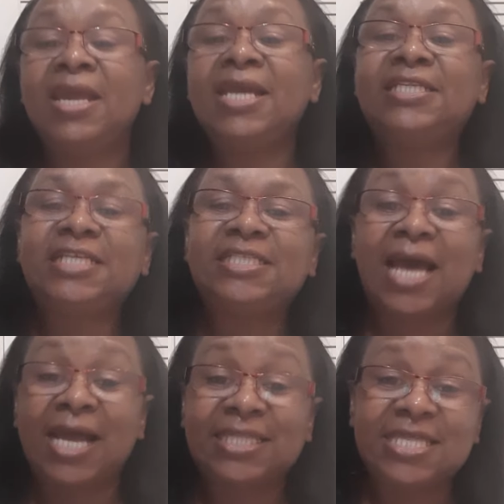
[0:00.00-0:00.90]
It is
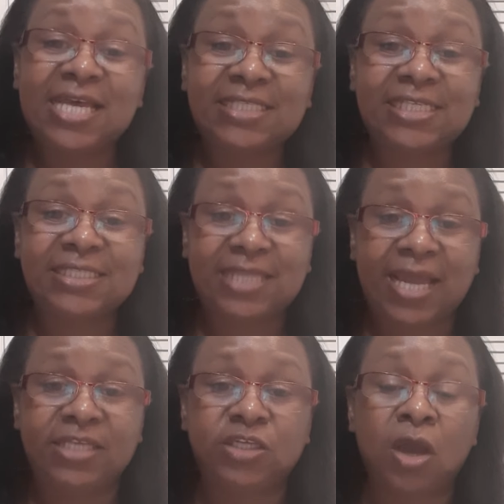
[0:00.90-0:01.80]
at this
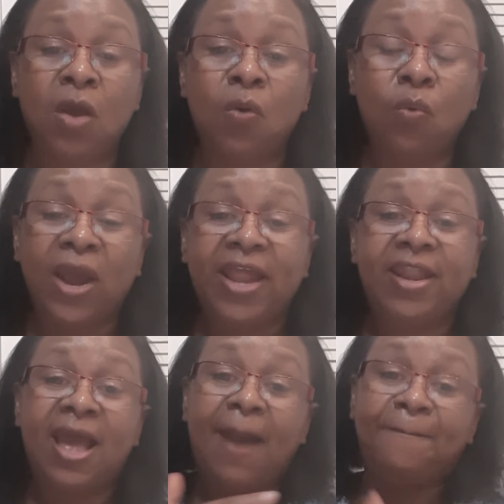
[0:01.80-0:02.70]
stage
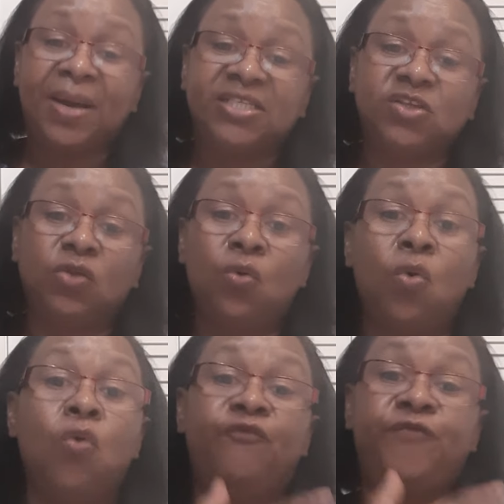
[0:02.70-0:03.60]
when a person
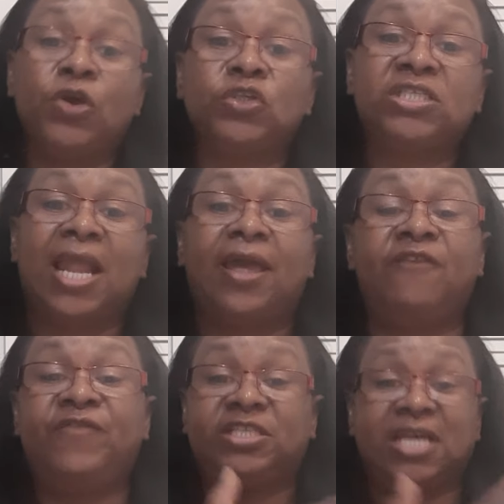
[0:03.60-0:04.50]
who feels like
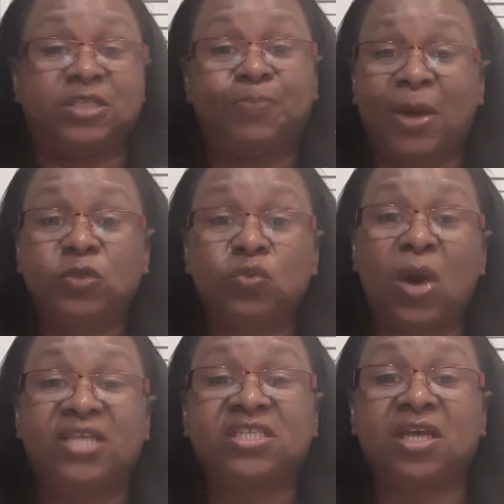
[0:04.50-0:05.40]
if it's a spouse who
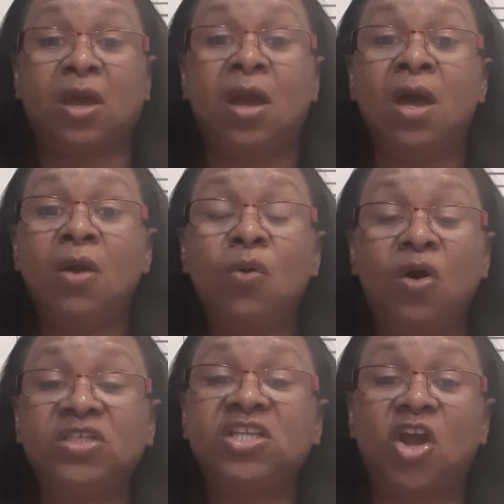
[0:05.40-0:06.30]

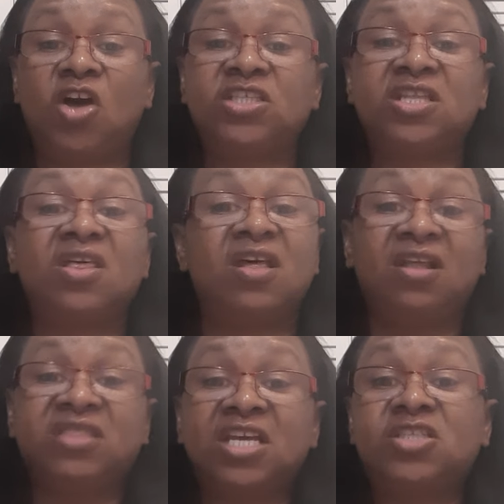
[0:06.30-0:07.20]
was lost
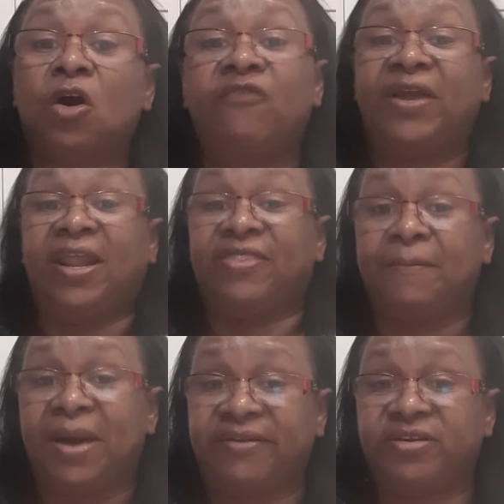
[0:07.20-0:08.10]
thinks of another
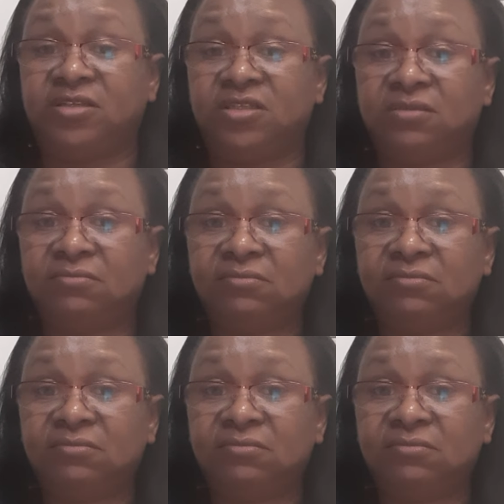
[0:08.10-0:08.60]
marriage.